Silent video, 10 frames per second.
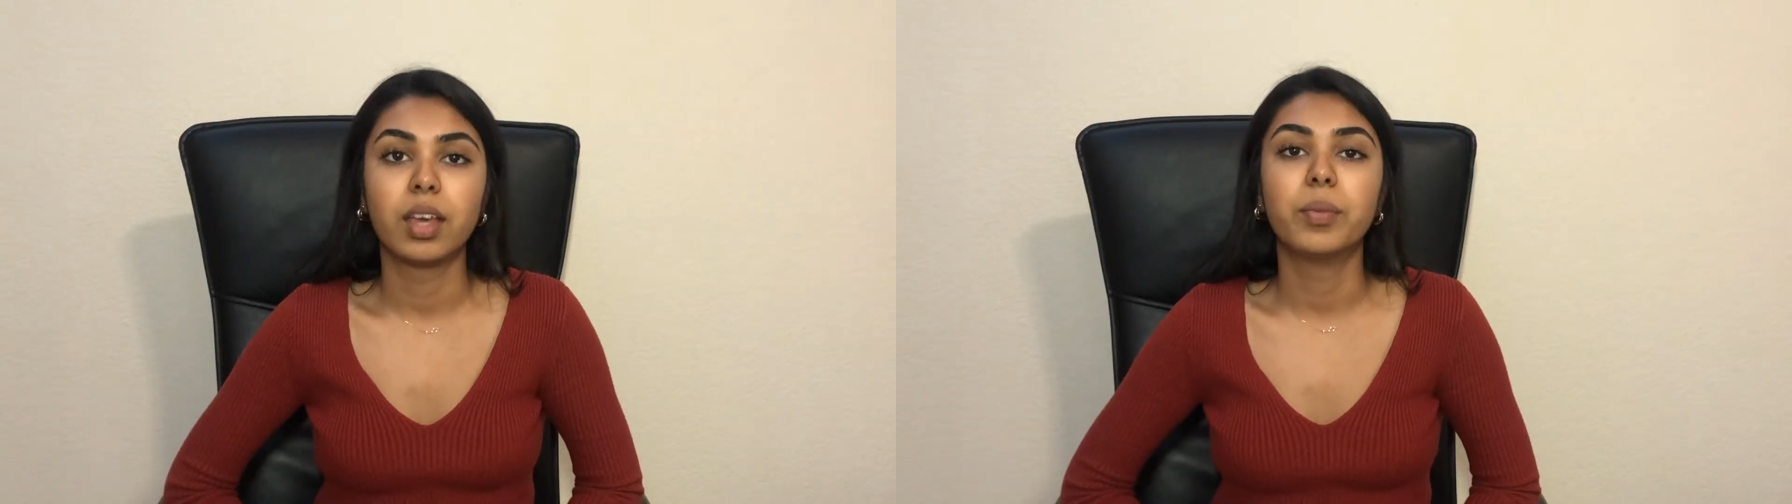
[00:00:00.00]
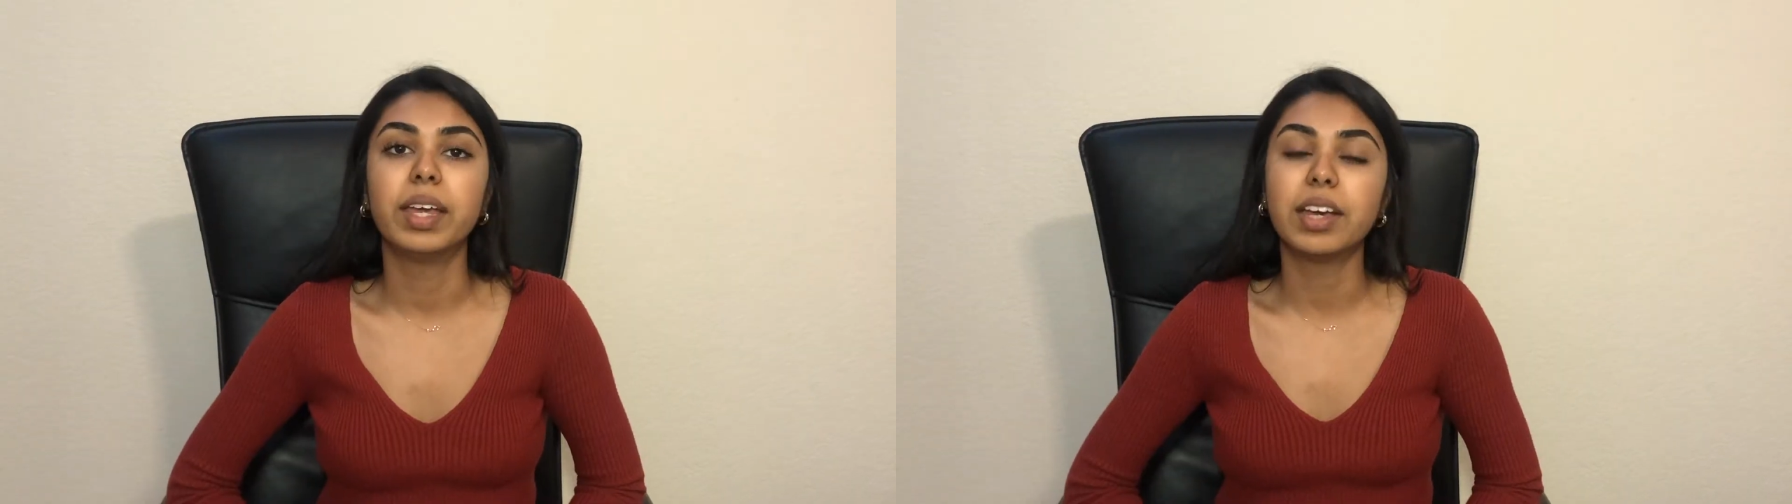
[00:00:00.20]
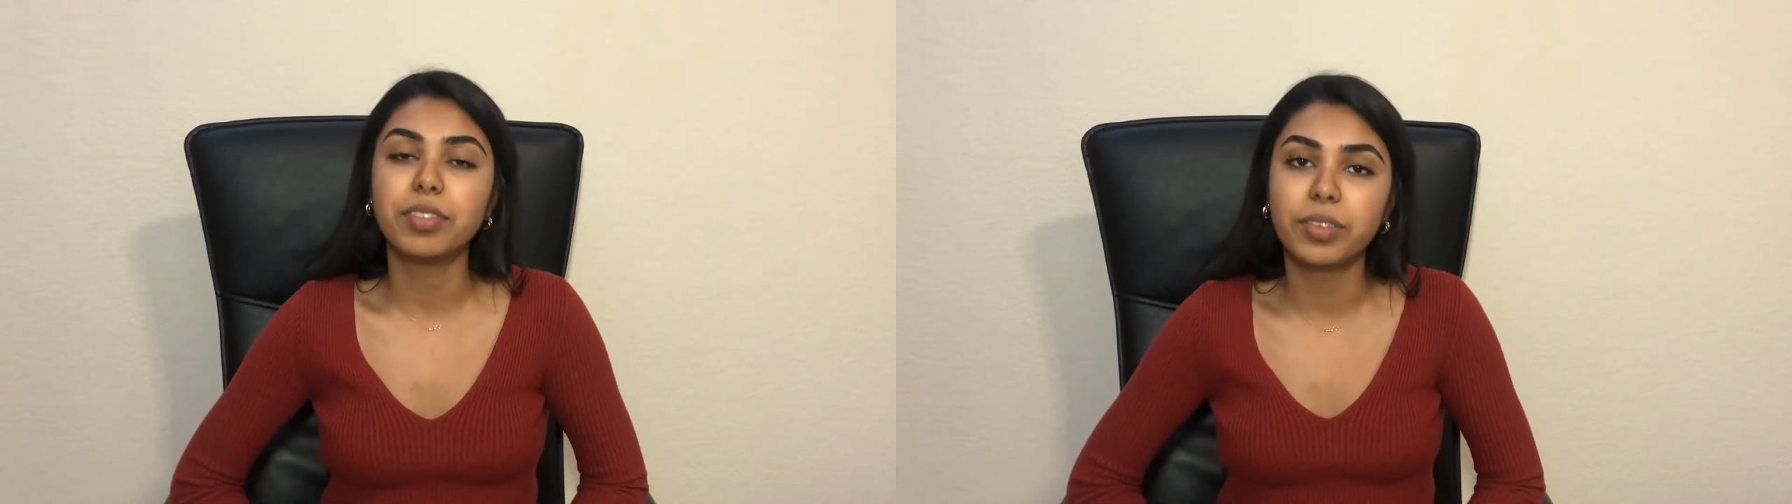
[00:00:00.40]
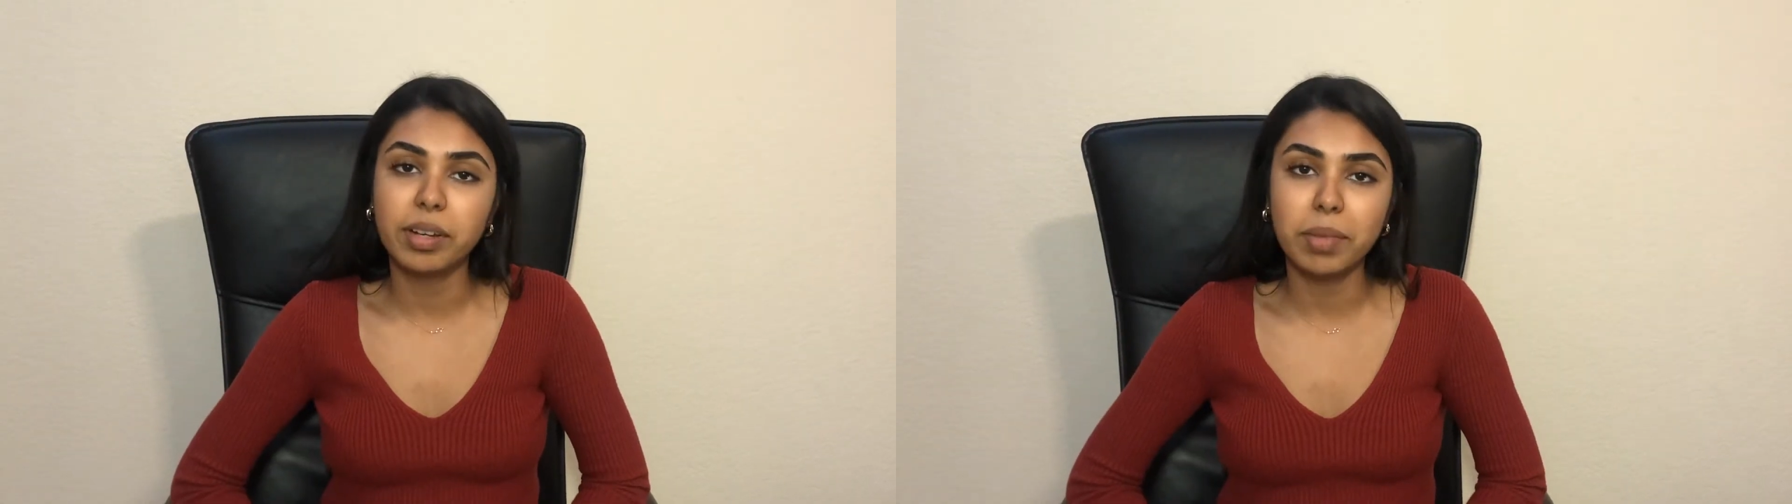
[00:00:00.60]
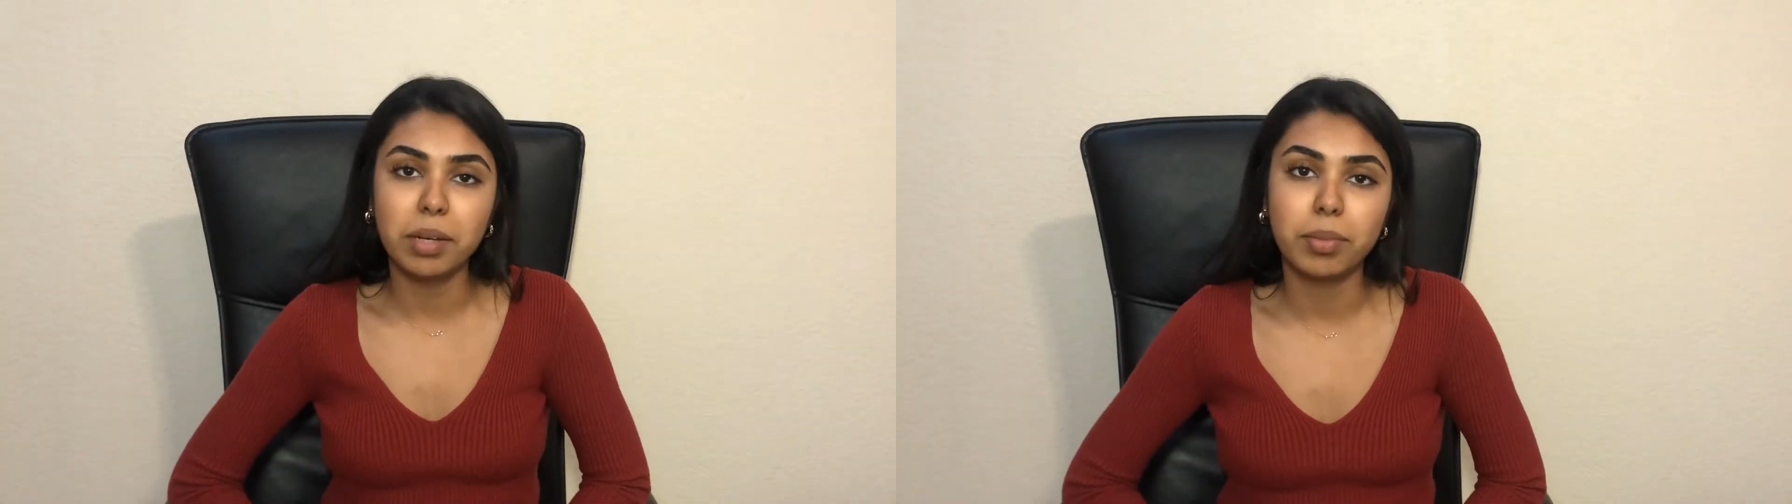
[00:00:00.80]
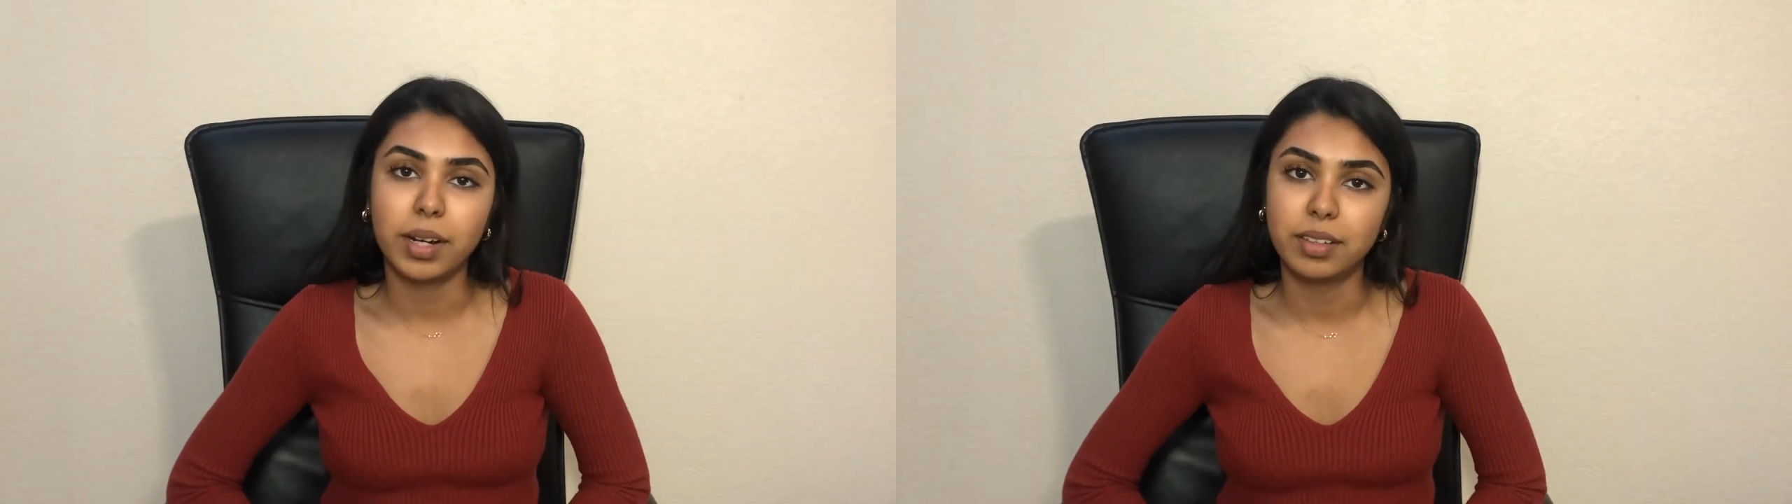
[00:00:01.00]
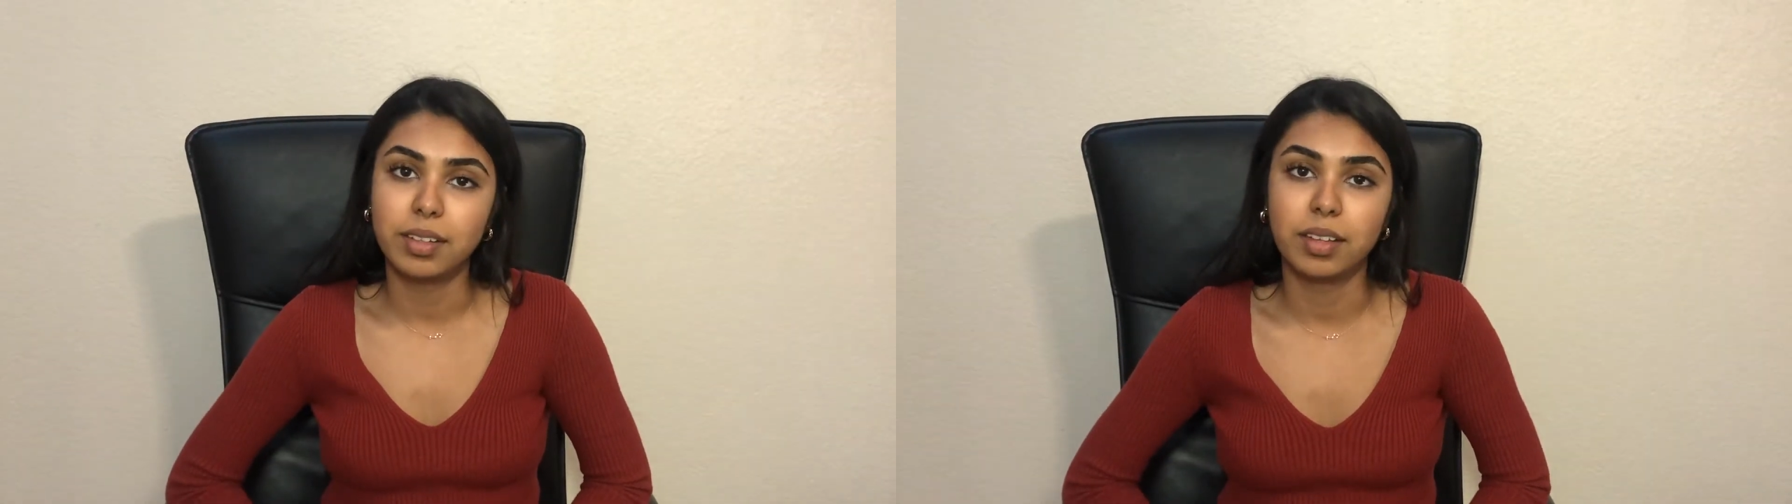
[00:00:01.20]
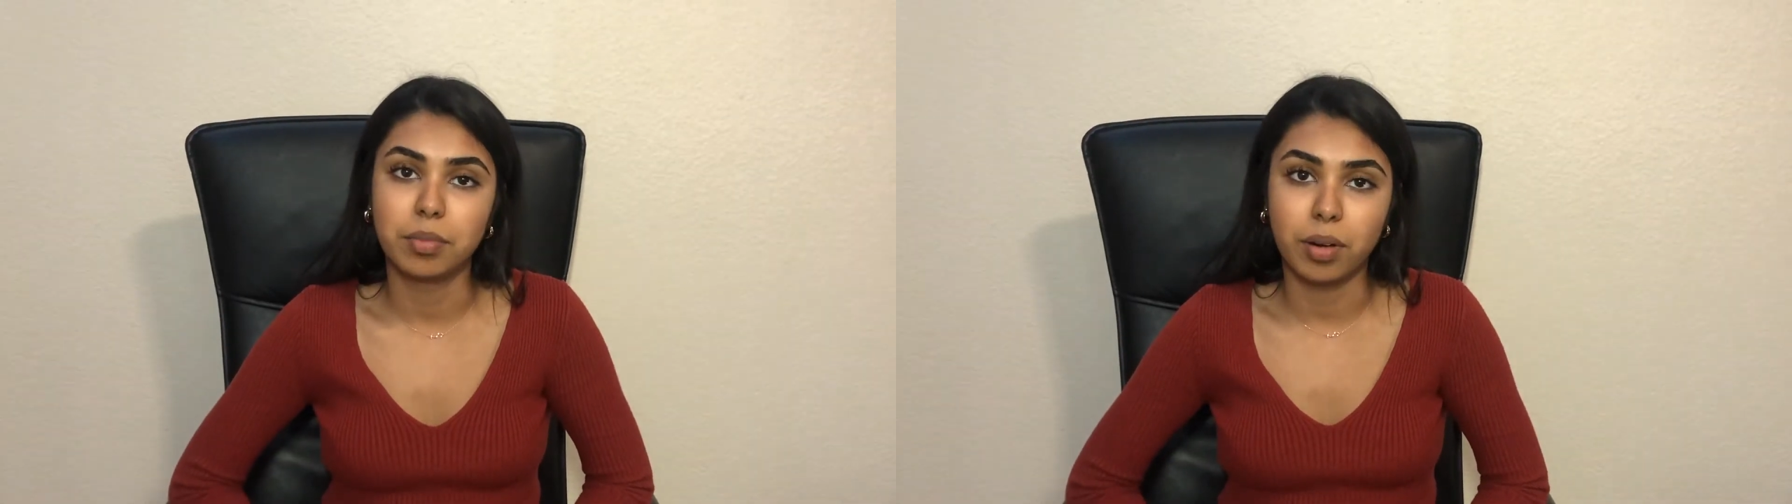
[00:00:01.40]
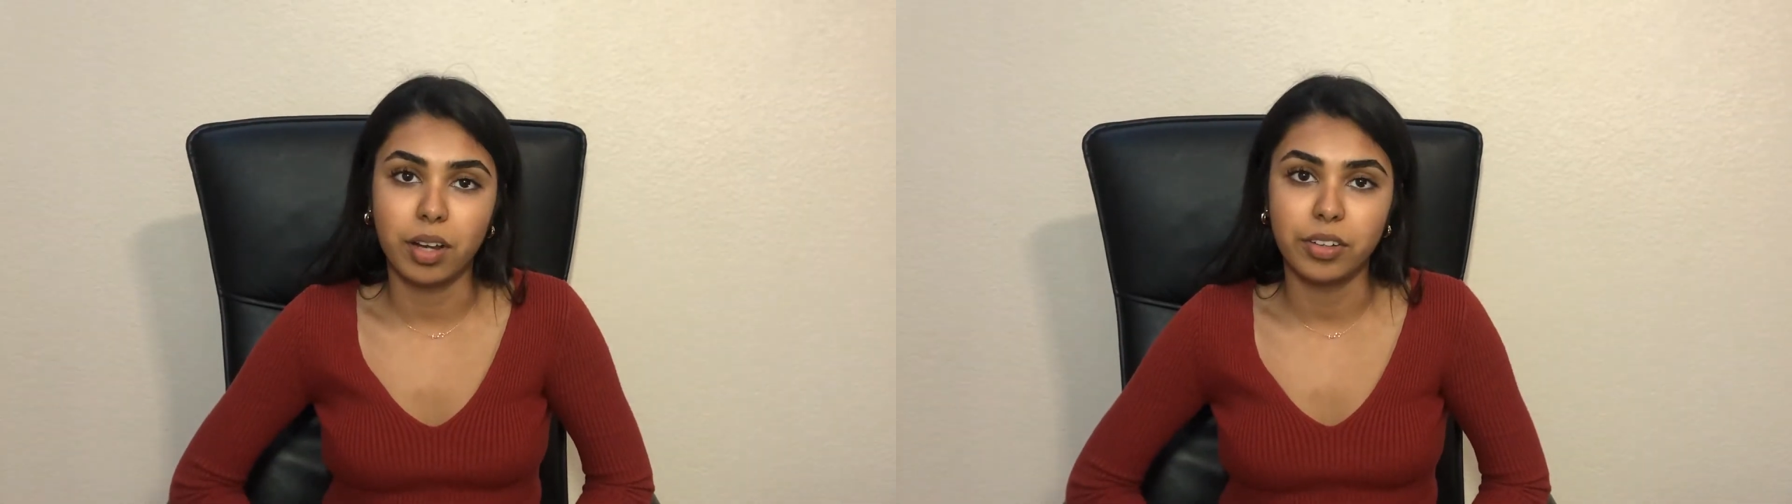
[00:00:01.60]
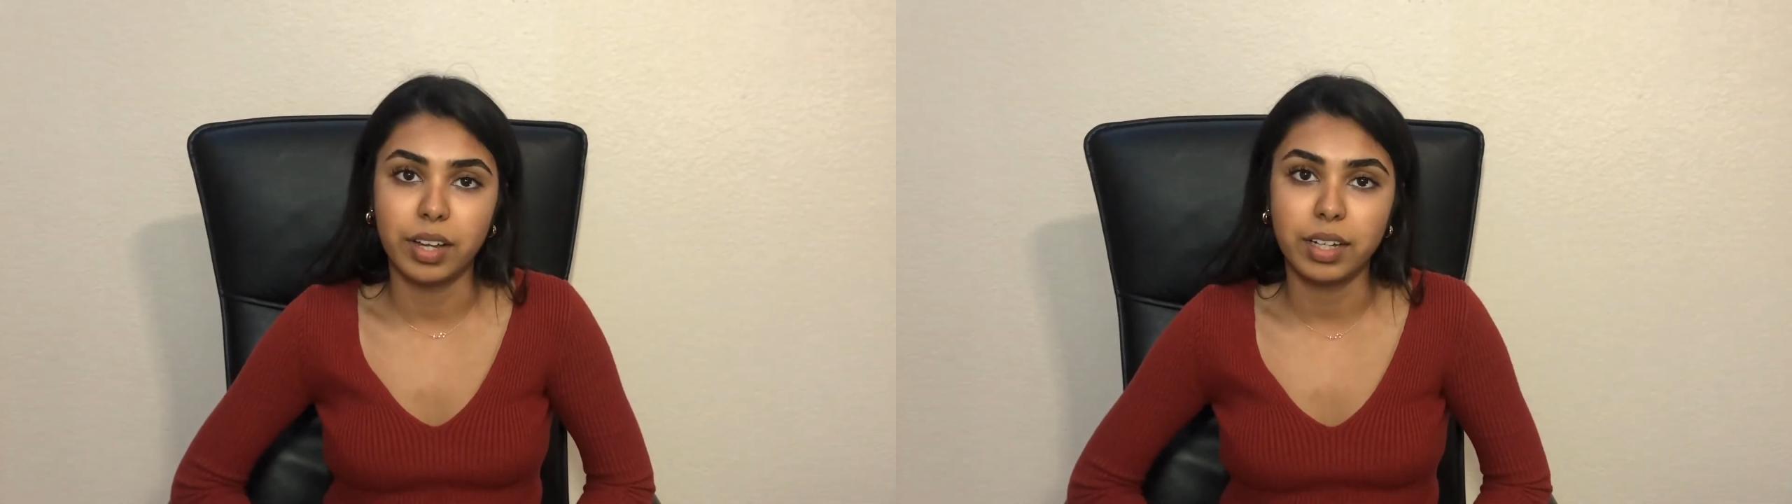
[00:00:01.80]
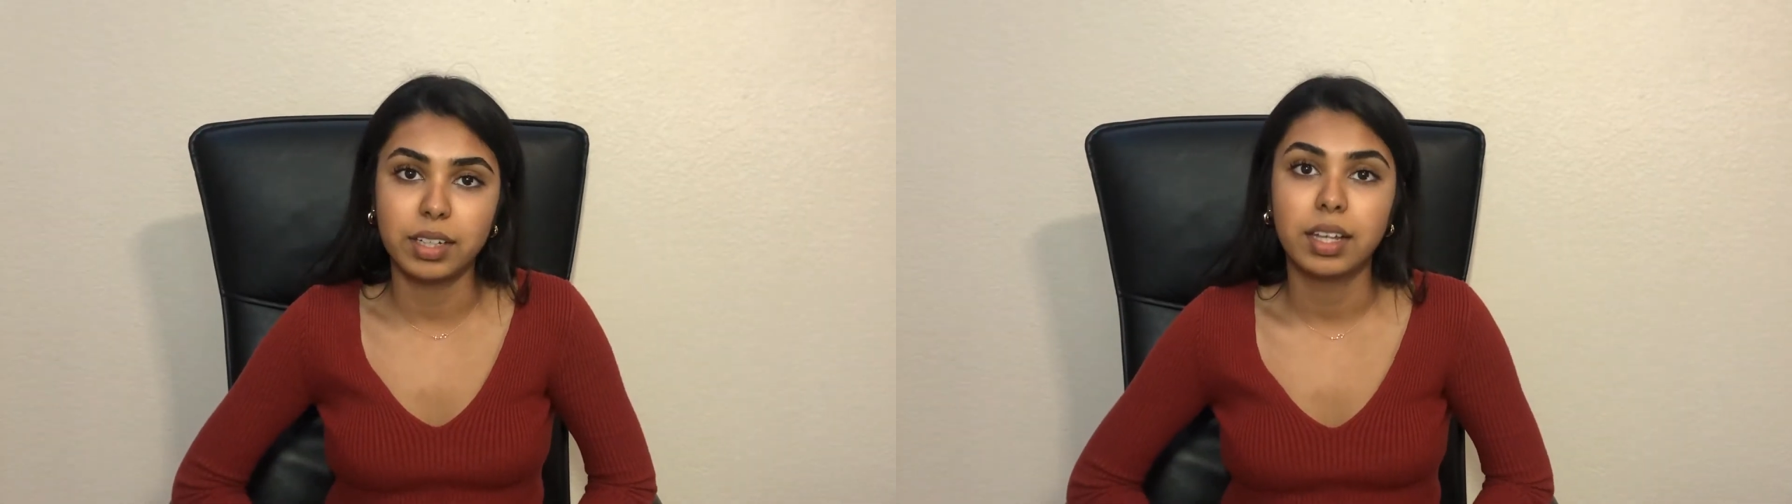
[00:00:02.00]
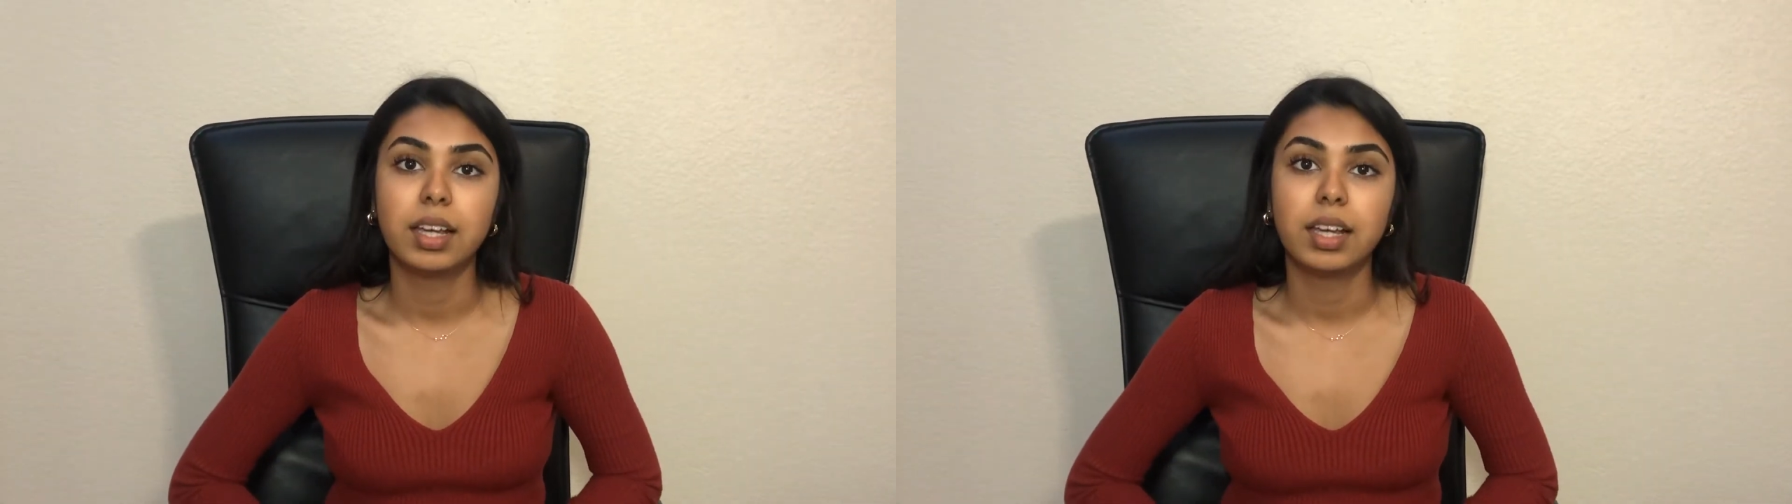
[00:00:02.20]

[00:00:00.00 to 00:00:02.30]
We have three main parts to this project: